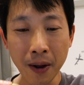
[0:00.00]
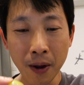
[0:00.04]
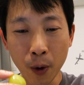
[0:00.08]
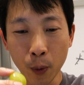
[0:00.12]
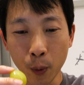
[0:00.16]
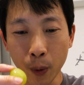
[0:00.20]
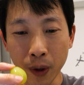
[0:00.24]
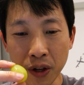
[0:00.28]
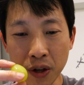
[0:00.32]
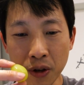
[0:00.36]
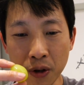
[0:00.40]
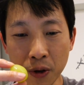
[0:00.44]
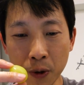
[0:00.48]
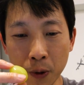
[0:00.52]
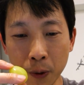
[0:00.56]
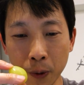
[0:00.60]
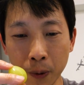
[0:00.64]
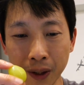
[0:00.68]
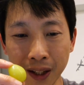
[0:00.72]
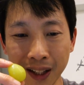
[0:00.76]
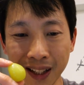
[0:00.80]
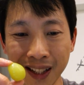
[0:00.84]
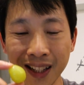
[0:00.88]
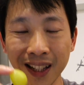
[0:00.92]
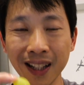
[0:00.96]
When you
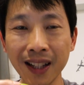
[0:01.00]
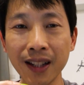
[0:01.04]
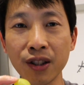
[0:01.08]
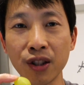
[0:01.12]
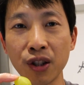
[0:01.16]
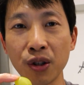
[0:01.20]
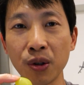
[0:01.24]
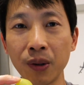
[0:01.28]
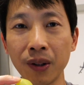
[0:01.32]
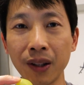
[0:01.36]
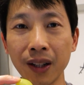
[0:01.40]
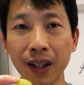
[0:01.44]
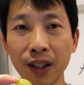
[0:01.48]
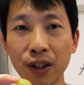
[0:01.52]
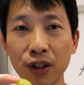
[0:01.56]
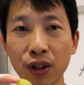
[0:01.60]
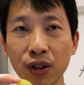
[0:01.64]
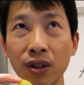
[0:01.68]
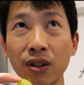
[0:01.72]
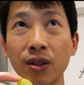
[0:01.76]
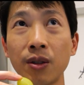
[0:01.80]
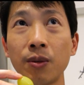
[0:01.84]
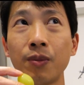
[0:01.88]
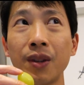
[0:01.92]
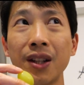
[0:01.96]
eat into it, it's
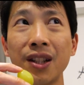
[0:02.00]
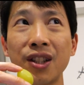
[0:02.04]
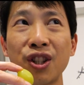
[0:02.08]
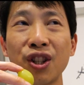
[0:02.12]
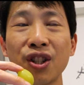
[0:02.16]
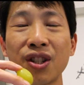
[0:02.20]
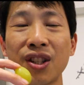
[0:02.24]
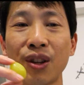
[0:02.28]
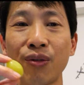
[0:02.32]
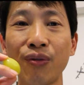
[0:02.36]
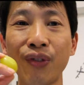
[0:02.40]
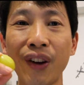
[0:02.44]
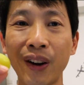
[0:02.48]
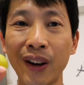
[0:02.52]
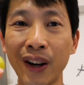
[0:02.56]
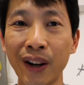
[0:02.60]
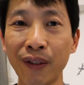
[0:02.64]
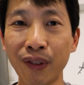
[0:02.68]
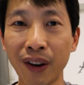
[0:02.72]
just very,